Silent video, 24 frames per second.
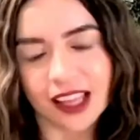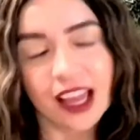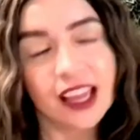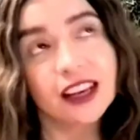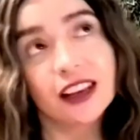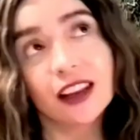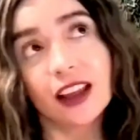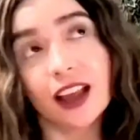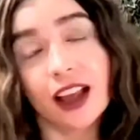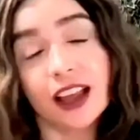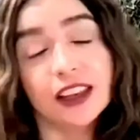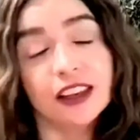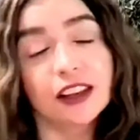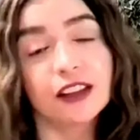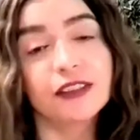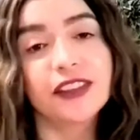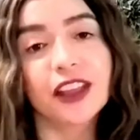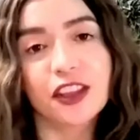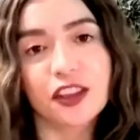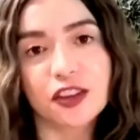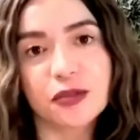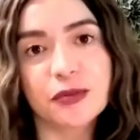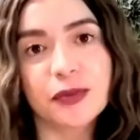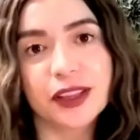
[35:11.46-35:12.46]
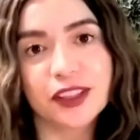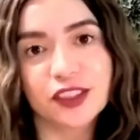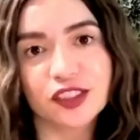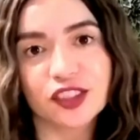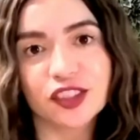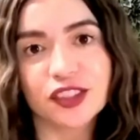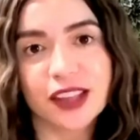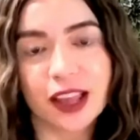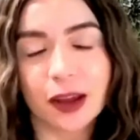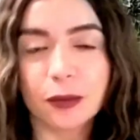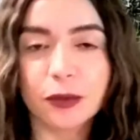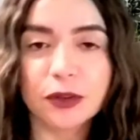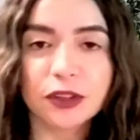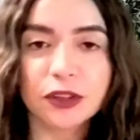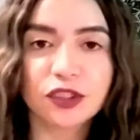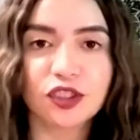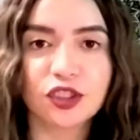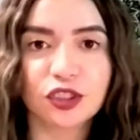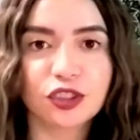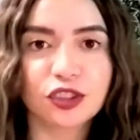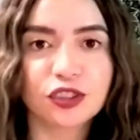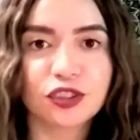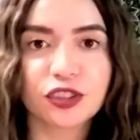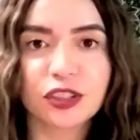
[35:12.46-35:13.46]
lo- I love that you mentioned that with
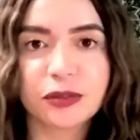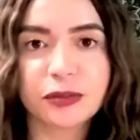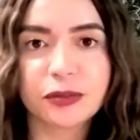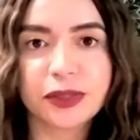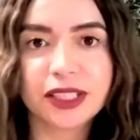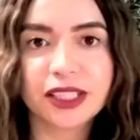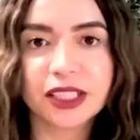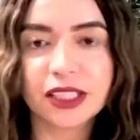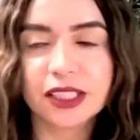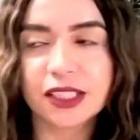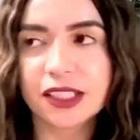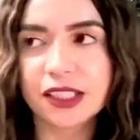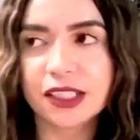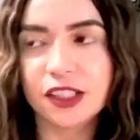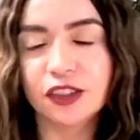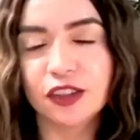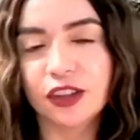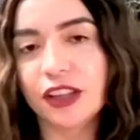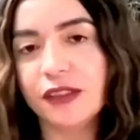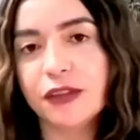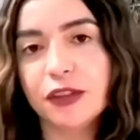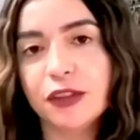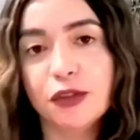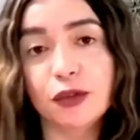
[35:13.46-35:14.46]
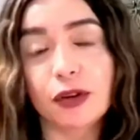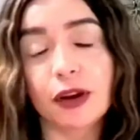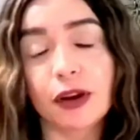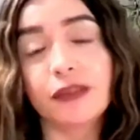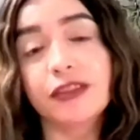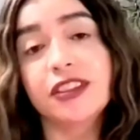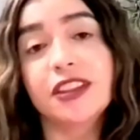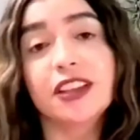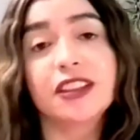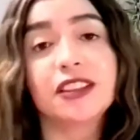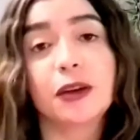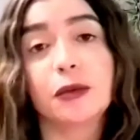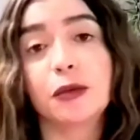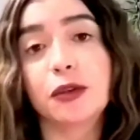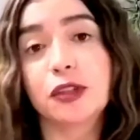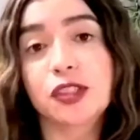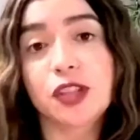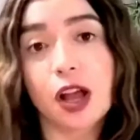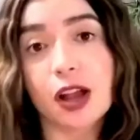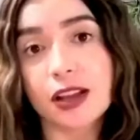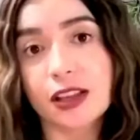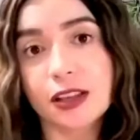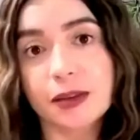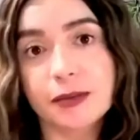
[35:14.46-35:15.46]
children because you know even through everything that we're
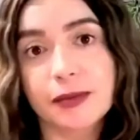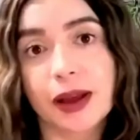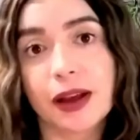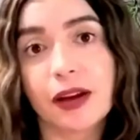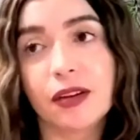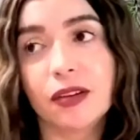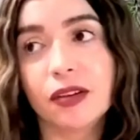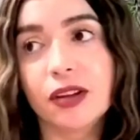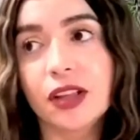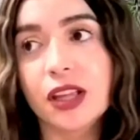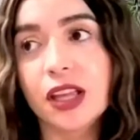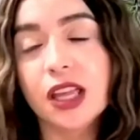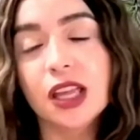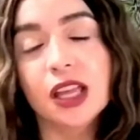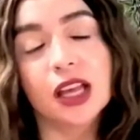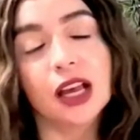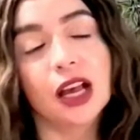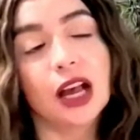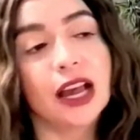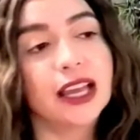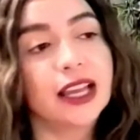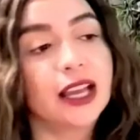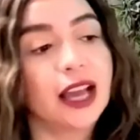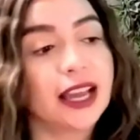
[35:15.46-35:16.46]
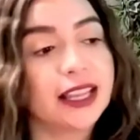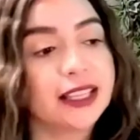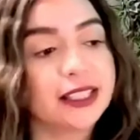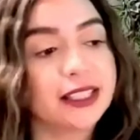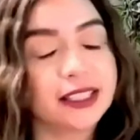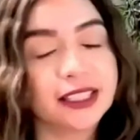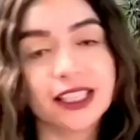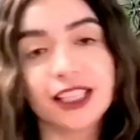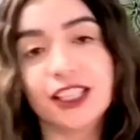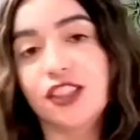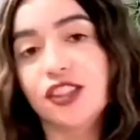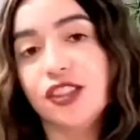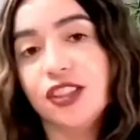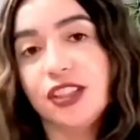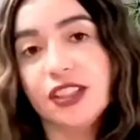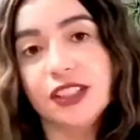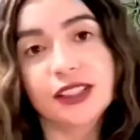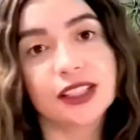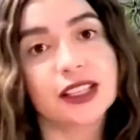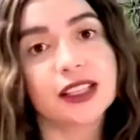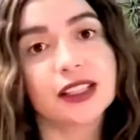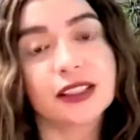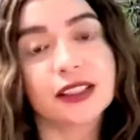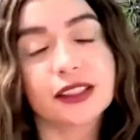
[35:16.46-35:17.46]
talking about I, I teach these
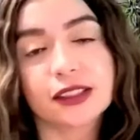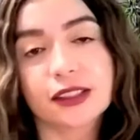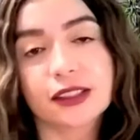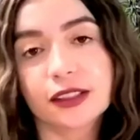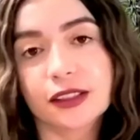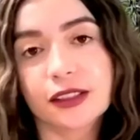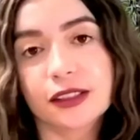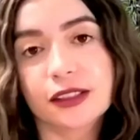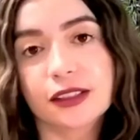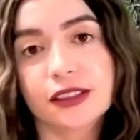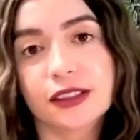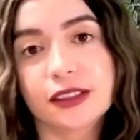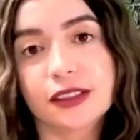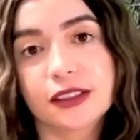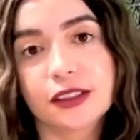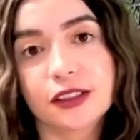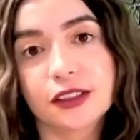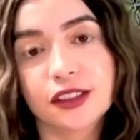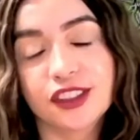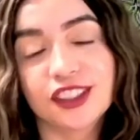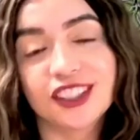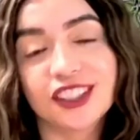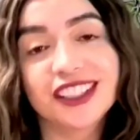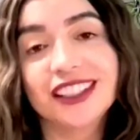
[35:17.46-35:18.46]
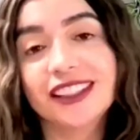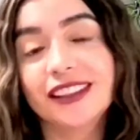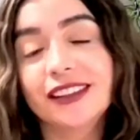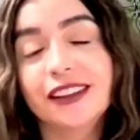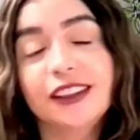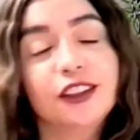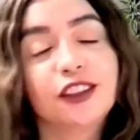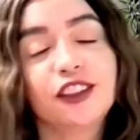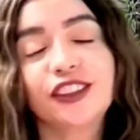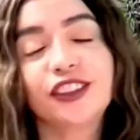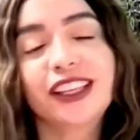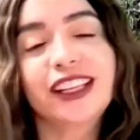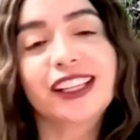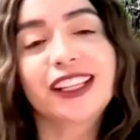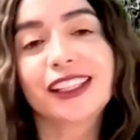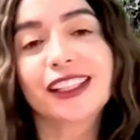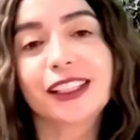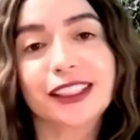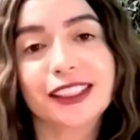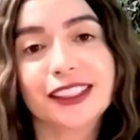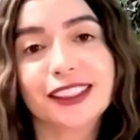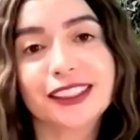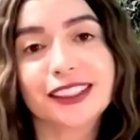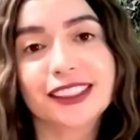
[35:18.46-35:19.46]
things to, to little
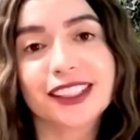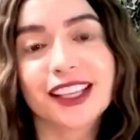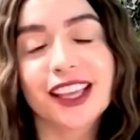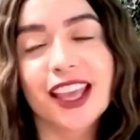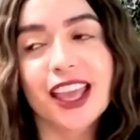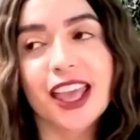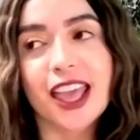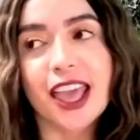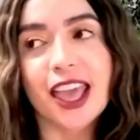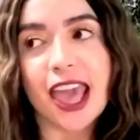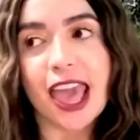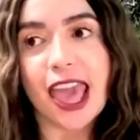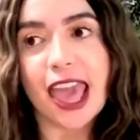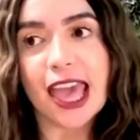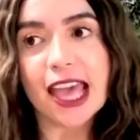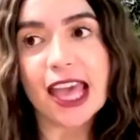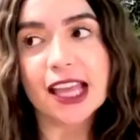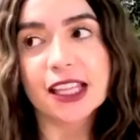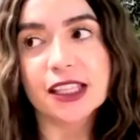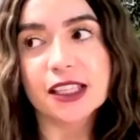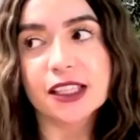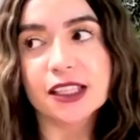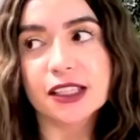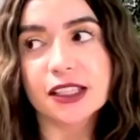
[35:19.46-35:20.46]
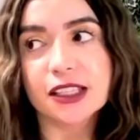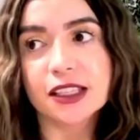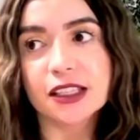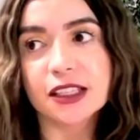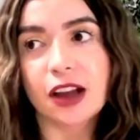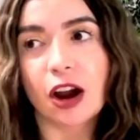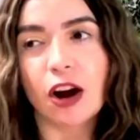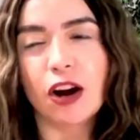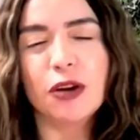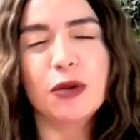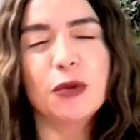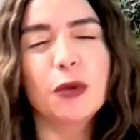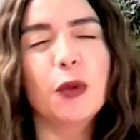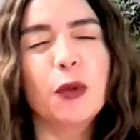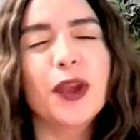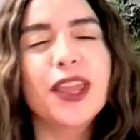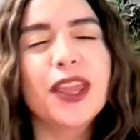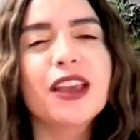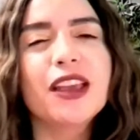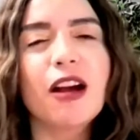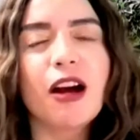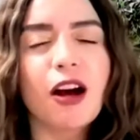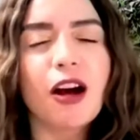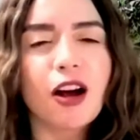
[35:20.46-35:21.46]
Nicholas. And aren't
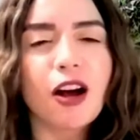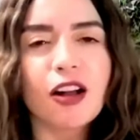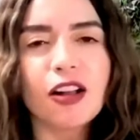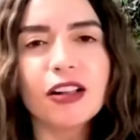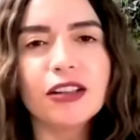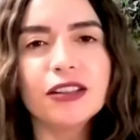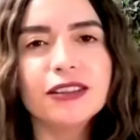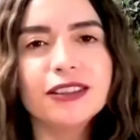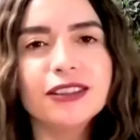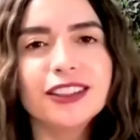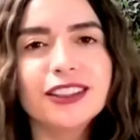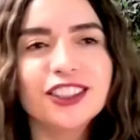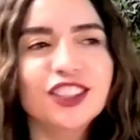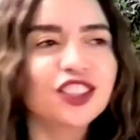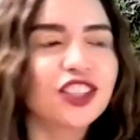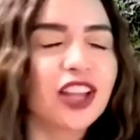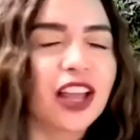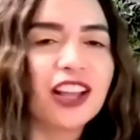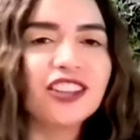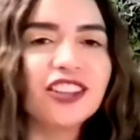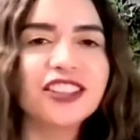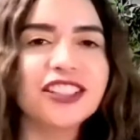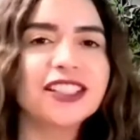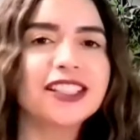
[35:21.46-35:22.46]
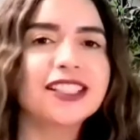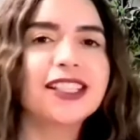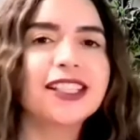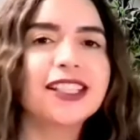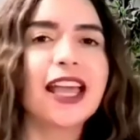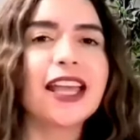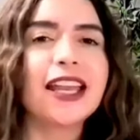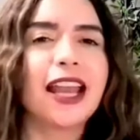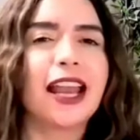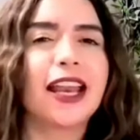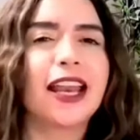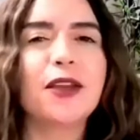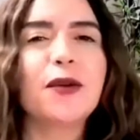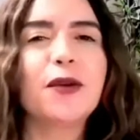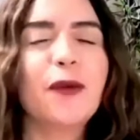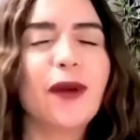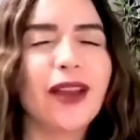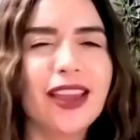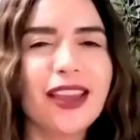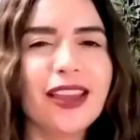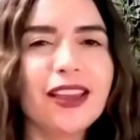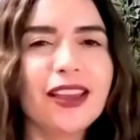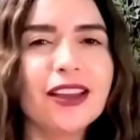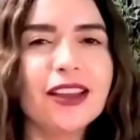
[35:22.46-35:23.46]
we all a child inside
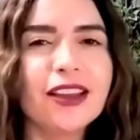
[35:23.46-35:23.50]
anyway?